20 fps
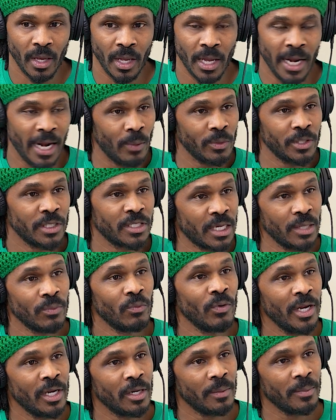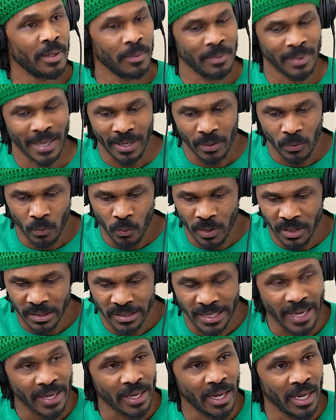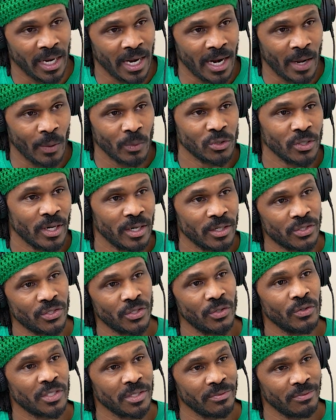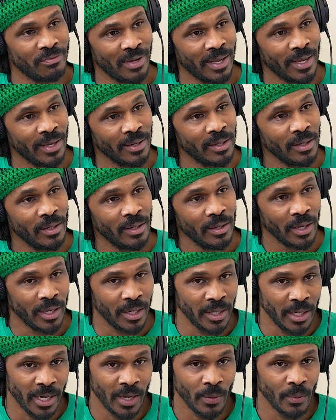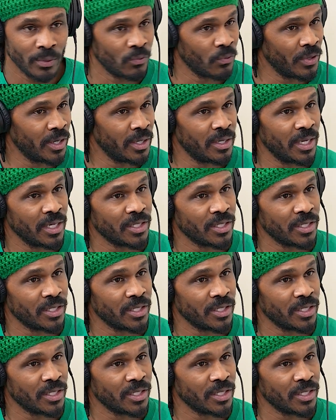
and I would just keep reading them and I'm like, what is that? And then I would try to search and find, and then I would read